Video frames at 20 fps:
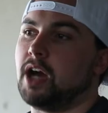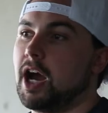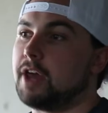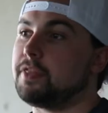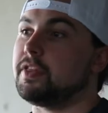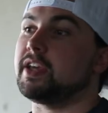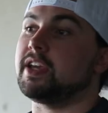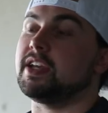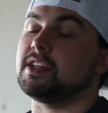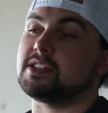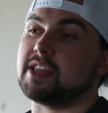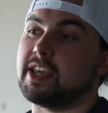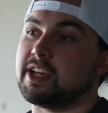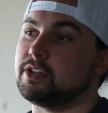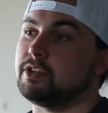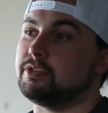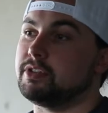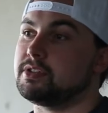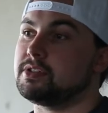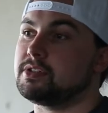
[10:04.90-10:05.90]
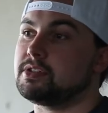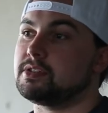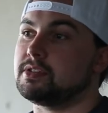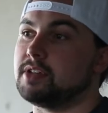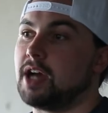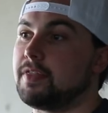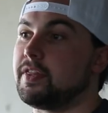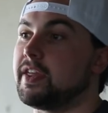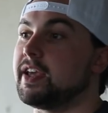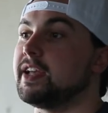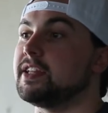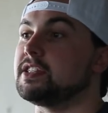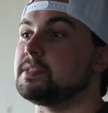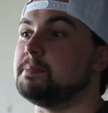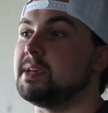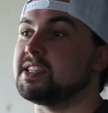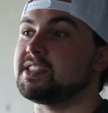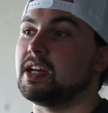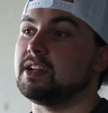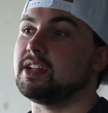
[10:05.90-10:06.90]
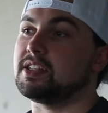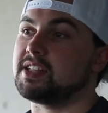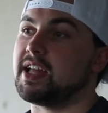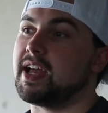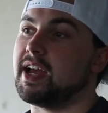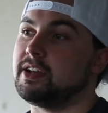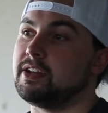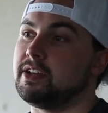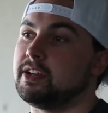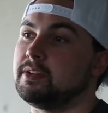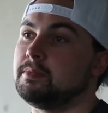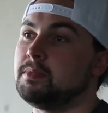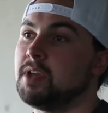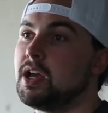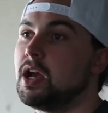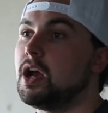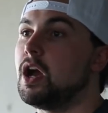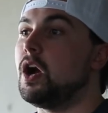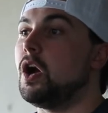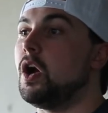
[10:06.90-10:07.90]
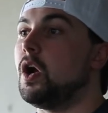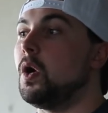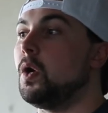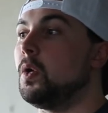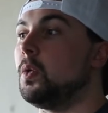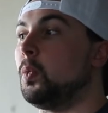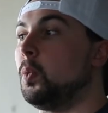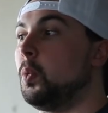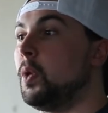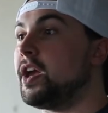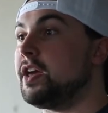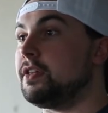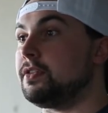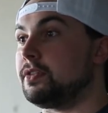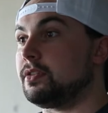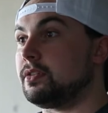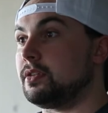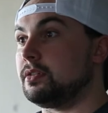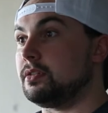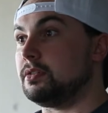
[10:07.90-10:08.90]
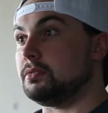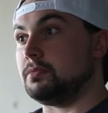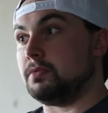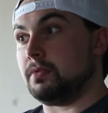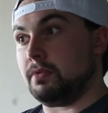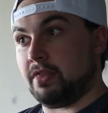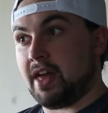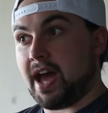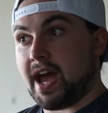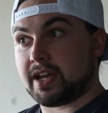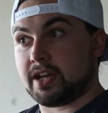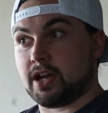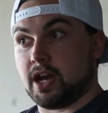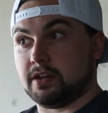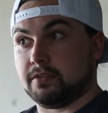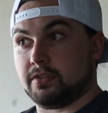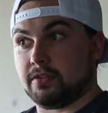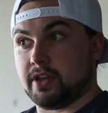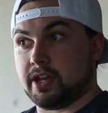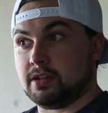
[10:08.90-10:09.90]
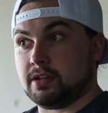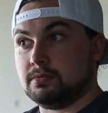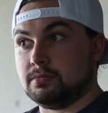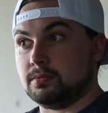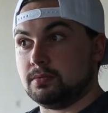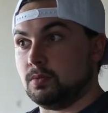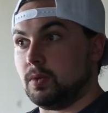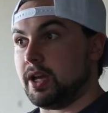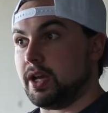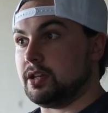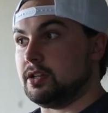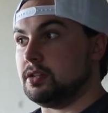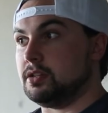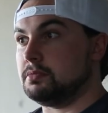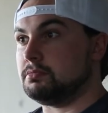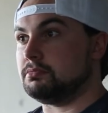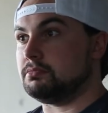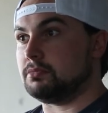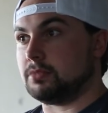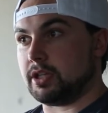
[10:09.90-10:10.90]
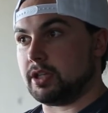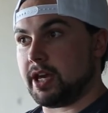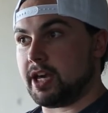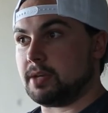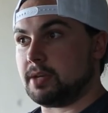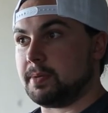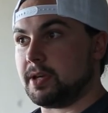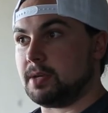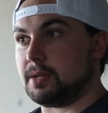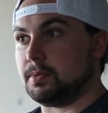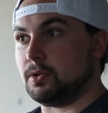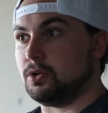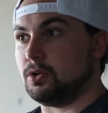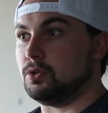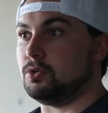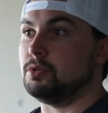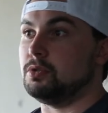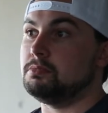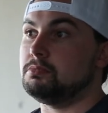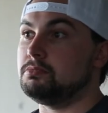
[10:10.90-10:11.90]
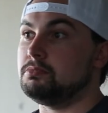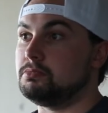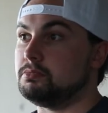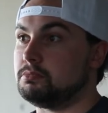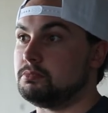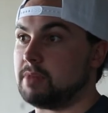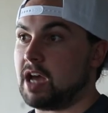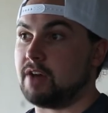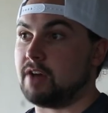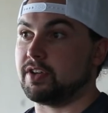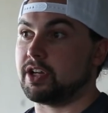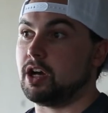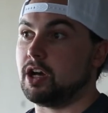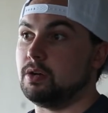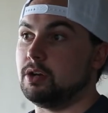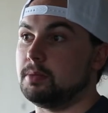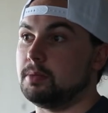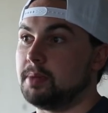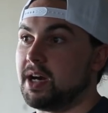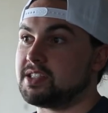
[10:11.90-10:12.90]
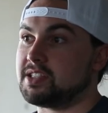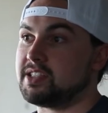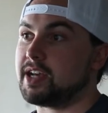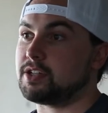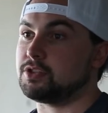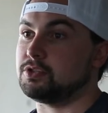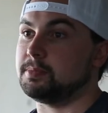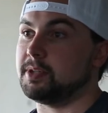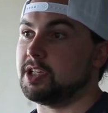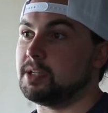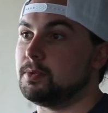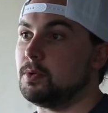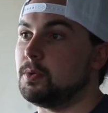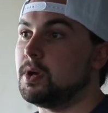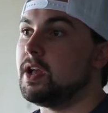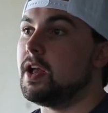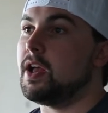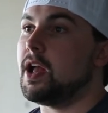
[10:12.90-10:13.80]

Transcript: I think it's ignorance. I think it's misunderstanding. With that kind of thing, when gay people have a go at bisexual people,